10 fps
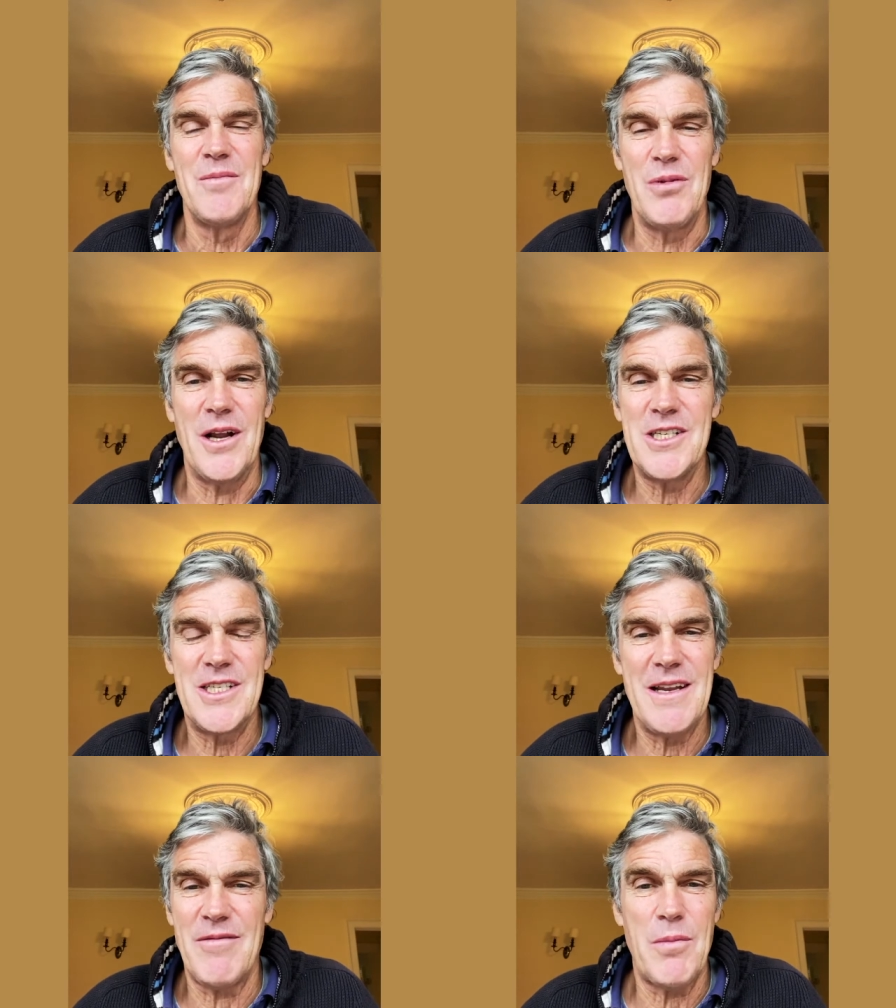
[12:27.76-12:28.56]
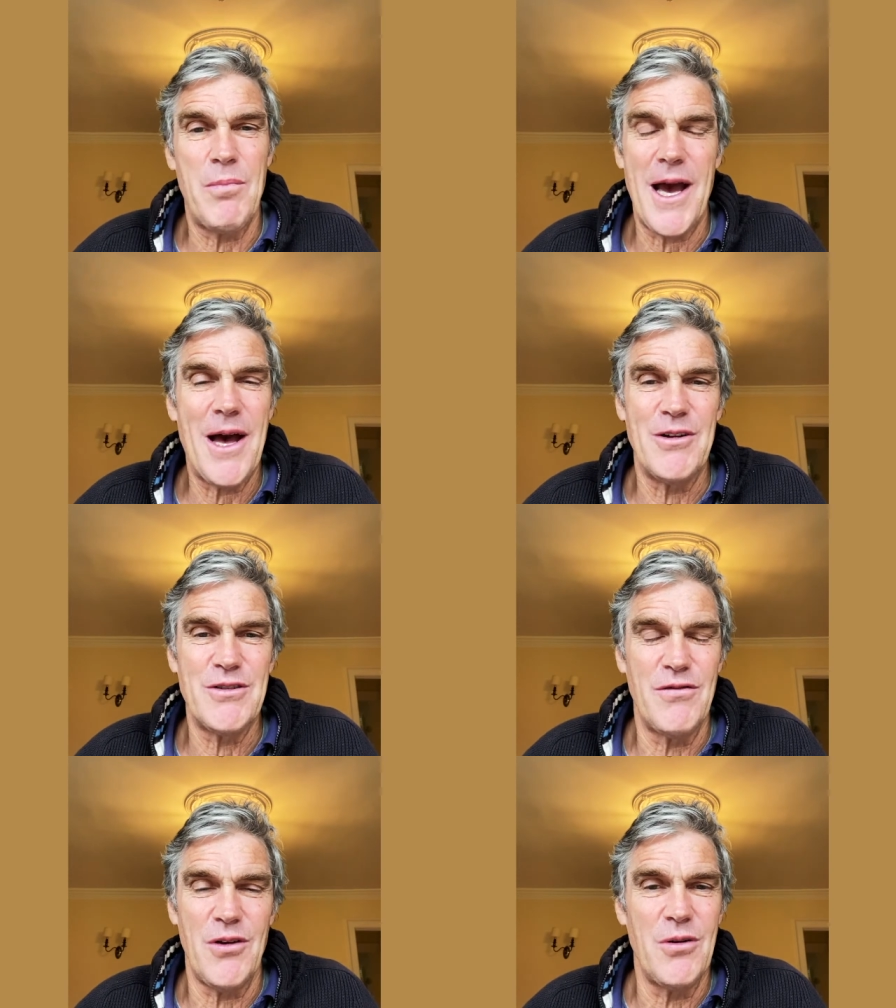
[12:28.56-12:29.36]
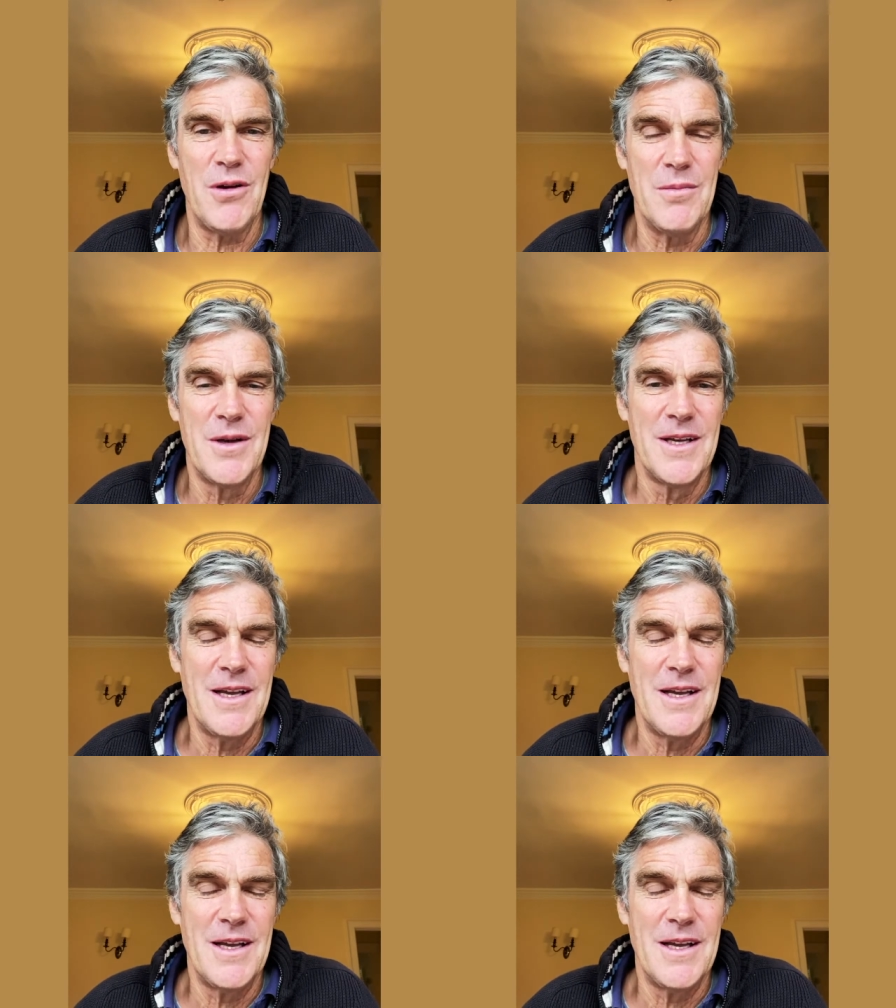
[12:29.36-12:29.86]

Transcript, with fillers: but I just didn't have the power to follow Him.